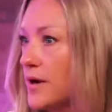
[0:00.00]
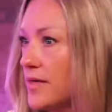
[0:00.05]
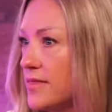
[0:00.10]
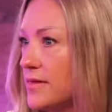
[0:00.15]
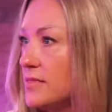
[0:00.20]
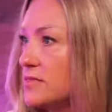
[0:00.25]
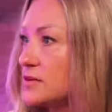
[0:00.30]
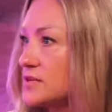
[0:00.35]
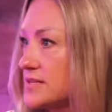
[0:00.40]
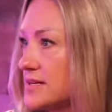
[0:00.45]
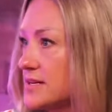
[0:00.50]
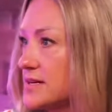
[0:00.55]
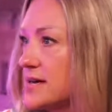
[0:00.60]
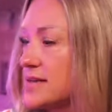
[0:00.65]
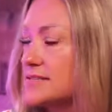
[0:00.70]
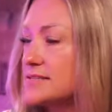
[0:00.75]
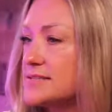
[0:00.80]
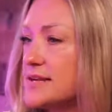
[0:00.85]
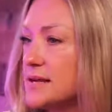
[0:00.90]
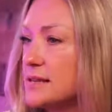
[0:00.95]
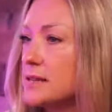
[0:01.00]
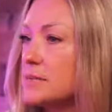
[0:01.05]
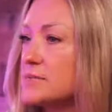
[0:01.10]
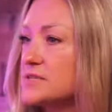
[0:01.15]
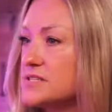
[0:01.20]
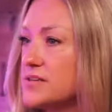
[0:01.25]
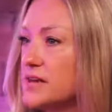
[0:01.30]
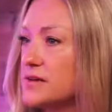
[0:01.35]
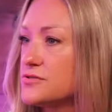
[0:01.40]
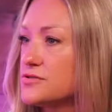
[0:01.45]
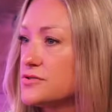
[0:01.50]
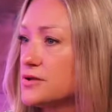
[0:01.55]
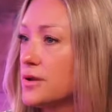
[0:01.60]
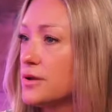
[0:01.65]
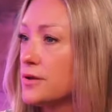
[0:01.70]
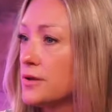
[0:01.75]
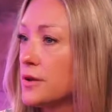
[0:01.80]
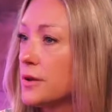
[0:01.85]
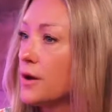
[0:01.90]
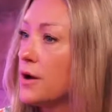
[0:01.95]
I think there's a, a, state
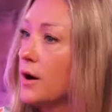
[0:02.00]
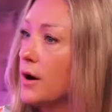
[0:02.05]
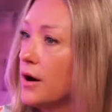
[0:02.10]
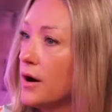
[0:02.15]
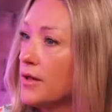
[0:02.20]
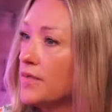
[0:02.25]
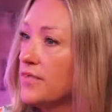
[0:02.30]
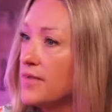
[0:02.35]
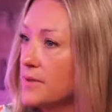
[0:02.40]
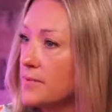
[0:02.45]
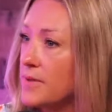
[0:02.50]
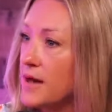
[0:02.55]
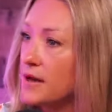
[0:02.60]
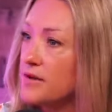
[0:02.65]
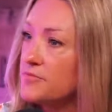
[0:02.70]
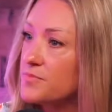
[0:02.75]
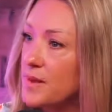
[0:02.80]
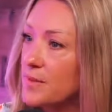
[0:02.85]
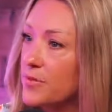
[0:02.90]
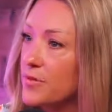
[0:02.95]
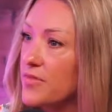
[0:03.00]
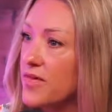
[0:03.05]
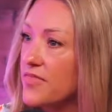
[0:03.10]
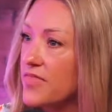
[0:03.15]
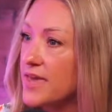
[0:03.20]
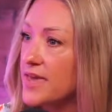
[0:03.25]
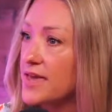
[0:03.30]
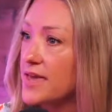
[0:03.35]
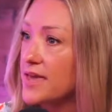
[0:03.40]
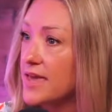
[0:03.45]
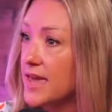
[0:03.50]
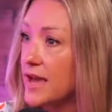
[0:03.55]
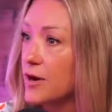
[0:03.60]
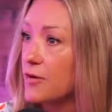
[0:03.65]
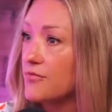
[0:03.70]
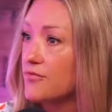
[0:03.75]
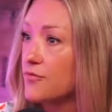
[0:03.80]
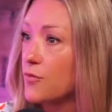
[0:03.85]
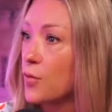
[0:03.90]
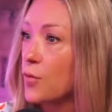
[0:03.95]
limitation on the amount of people that they can care
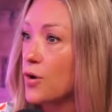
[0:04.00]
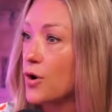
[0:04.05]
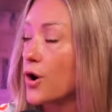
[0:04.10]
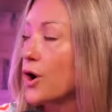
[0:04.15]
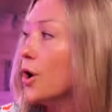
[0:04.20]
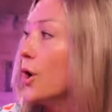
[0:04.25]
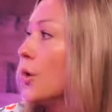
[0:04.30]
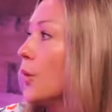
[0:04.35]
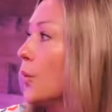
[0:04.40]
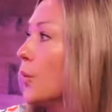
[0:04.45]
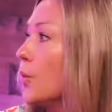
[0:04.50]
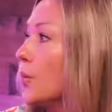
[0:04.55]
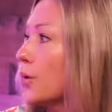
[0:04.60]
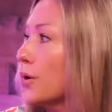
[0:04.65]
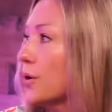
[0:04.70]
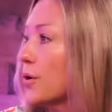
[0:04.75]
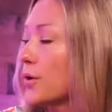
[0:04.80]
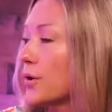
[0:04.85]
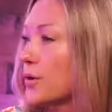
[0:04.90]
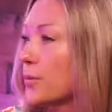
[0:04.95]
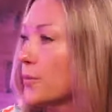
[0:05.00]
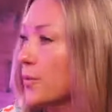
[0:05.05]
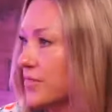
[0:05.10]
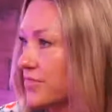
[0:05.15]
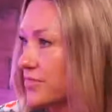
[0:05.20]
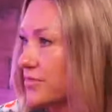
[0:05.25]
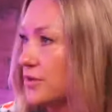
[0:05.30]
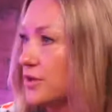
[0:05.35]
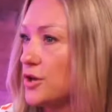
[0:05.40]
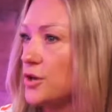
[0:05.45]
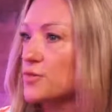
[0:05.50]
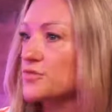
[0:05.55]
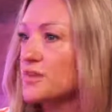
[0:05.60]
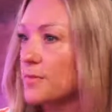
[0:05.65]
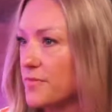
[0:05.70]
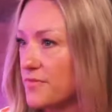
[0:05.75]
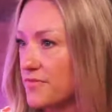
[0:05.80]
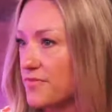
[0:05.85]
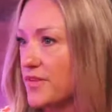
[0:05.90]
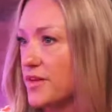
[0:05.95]
for, or with you know
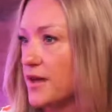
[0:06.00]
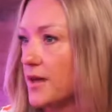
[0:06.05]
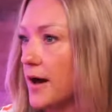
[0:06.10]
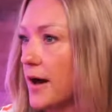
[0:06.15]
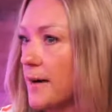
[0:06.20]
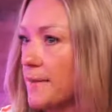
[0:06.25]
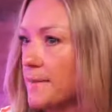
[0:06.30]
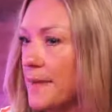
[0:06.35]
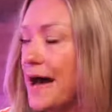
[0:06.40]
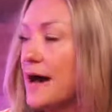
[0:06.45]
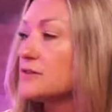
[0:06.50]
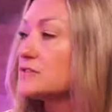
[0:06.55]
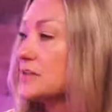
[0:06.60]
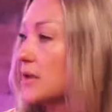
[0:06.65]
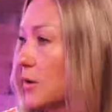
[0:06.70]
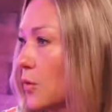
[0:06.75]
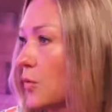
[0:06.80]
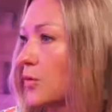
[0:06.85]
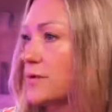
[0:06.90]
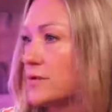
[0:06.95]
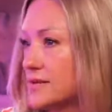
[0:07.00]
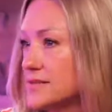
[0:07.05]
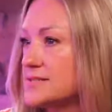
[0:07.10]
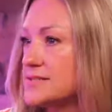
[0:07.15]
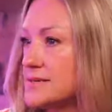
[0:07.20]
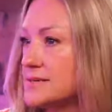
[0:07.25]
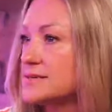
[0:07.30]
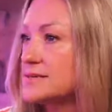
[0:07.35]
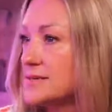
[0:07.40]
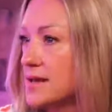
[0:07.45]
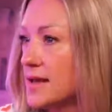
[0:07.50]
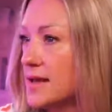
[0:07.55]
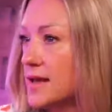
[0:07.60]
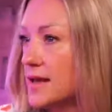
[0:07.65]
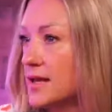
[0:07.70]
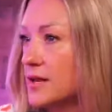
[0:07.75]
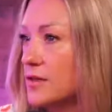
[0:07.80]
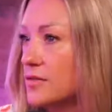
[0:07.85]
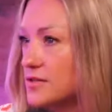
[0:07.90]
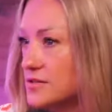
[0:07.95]
some of the um, housing ordinances.
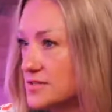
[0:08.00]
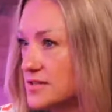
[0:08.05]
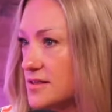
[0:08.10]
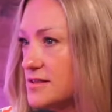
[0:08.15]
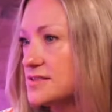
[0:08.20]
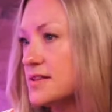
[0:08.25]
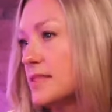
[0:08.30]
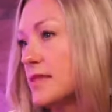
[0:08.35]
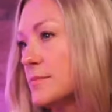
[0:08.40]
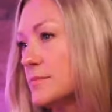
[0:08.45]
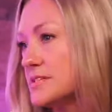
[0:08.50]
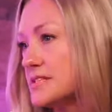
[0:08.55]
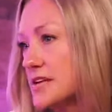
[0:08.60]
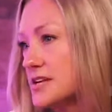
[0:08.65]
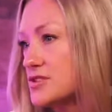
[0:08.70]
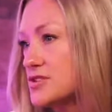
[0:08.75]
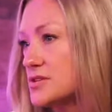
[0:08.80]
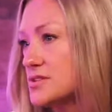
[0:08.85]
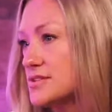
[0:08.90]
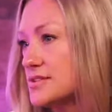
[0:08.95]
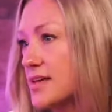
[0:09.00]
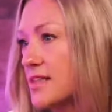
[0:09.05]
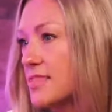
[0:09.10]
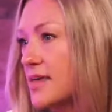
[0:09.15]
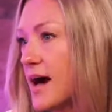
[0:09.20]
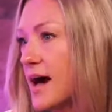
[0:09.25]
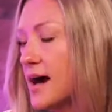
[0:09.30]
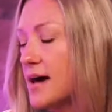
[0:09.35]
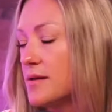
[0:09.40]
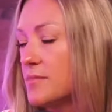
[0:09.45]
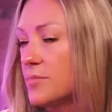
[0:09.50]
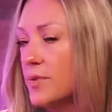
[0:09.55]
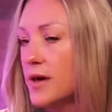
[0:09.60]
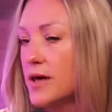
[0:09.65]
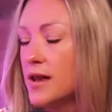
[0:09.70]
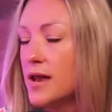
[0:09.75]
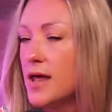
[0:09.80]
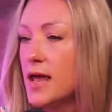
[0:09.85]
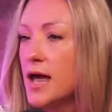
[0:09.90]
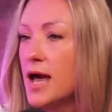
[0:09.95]
You know, there's there's a limitation to that.
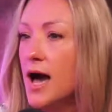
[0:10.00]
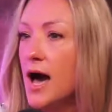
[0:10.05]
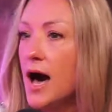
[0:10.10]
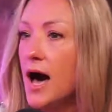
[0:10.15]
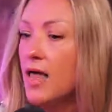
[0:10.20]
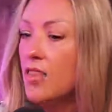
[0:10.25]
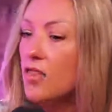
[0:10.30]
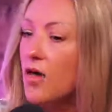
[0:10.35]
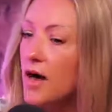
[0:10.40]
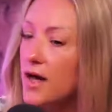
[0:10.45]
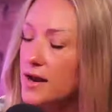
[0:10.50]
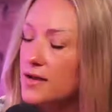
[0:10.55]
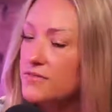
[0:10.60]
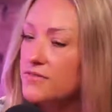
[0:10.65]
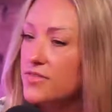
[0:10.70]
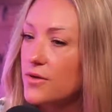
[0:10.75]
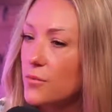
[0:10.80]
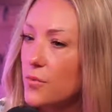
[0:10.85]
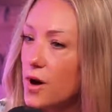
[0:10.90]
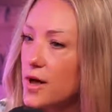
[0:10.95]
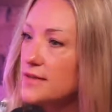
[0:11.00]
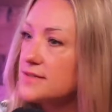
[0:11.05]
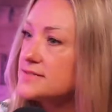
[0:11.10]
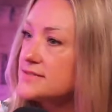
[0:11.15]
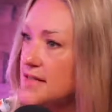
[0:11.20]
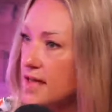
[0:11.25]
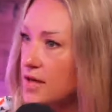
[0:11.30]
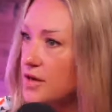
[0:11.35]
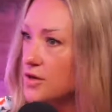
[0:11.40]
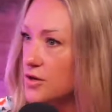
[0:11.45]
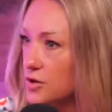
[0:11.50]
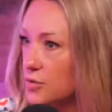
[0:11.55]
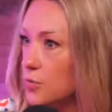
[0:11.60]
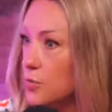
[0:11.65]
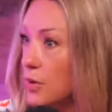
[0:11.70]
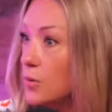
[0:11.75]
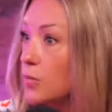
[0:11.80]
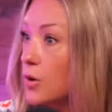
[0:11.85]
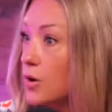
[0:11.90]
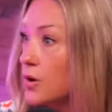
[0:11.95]
But a lot of the ones that
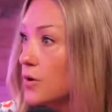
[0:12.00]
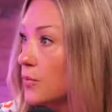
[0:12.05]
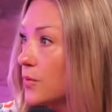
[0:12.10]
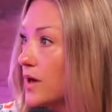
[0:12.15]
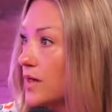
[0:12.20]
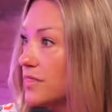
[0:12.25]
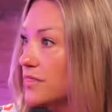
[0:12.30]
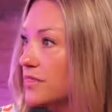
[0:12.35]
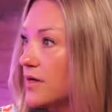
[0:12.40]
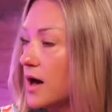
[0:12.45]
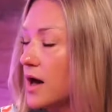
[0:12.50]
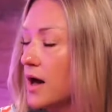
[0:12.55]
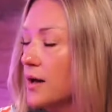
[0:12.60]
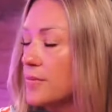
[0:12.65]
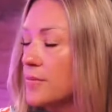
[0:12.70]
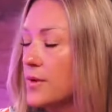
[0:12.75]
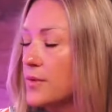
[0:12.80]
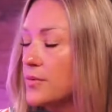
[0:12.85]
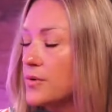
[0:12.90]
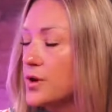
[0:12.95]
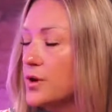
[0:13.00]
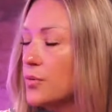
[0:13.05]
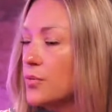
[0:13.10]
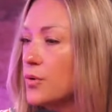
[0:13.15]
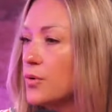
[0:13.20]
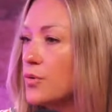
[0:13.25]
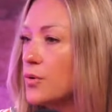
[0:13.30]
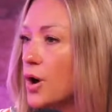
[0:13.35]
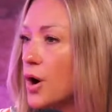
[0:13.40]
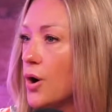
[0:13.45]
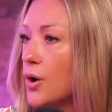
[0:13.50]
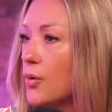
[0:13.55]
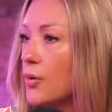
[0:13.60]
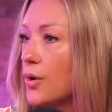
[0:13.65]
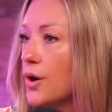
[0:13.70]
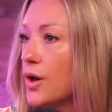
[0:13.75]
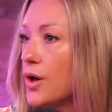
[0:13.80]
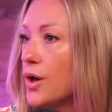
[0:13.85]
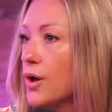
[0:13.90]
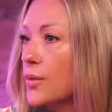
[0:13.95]
we work with, um, you know, we'll
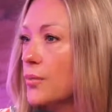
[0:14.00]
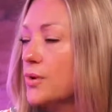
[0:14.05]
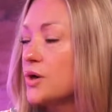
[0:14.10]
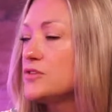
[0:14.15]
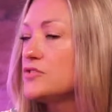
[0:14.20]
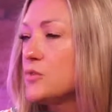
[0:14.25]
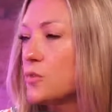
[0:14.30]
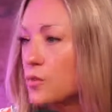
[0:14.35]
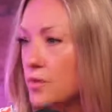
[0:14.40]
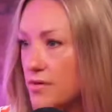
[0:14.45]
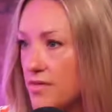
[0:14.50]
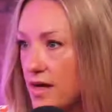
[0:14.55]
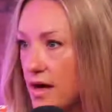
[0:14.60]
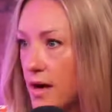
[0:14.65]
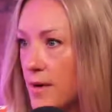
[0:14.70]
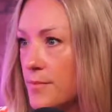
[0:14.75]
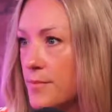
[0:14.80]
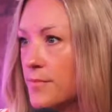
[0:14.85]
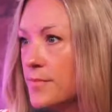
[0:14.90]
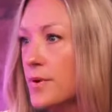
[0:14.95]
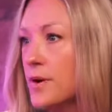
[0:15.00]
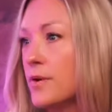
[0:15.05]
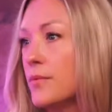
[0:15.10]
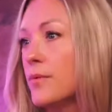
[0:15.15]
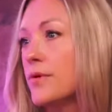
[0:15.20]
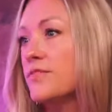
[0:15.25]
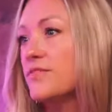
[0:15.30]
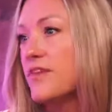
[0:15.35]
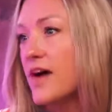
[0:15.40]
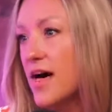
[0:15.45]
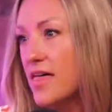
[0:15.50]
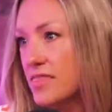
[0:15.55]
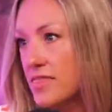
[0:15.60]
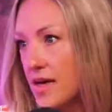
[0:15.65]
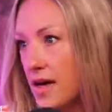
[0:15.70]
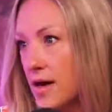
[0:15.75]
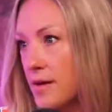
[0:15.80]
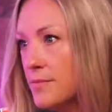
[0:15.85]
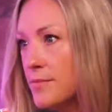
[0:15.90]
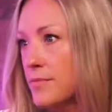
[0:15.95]
go, we tour them, we vet
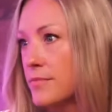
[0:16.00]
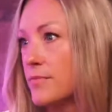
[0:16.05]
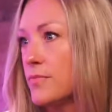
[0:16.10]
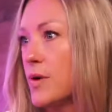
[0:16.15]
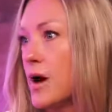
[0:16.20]
them.